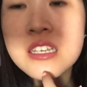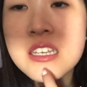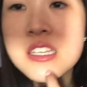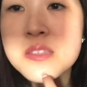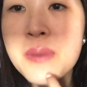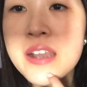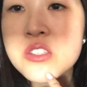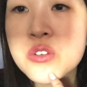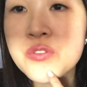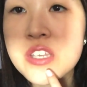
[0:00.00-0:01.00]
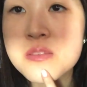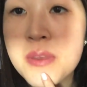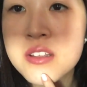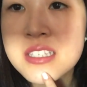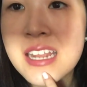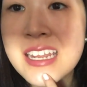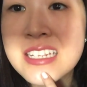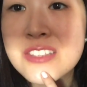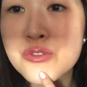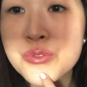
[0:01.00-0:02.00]
is by Too Faced Melted and
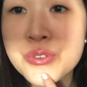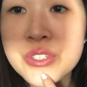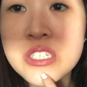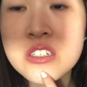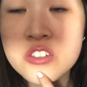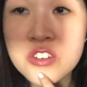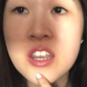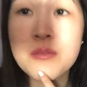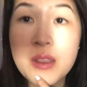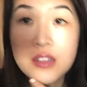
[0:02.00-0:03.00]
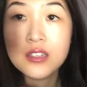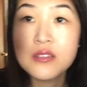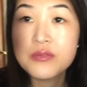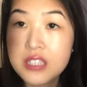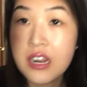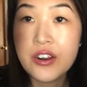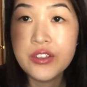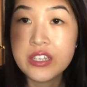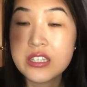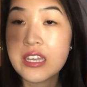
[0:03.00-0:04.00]
it's really gonna dry out my lips and I don't
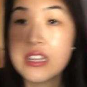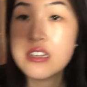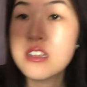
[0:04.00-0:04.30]
like that.